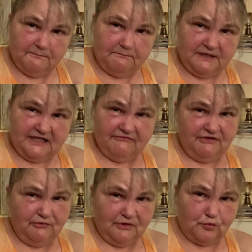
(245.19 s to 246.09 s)
But if
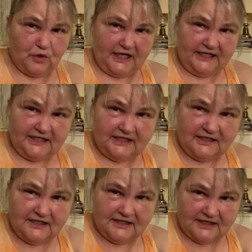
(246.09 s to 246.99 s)
you were writing
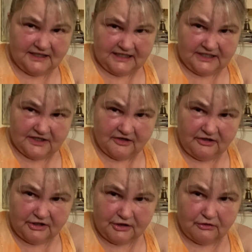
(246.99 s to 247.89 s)
an
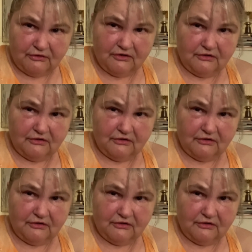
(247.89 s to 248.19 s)
article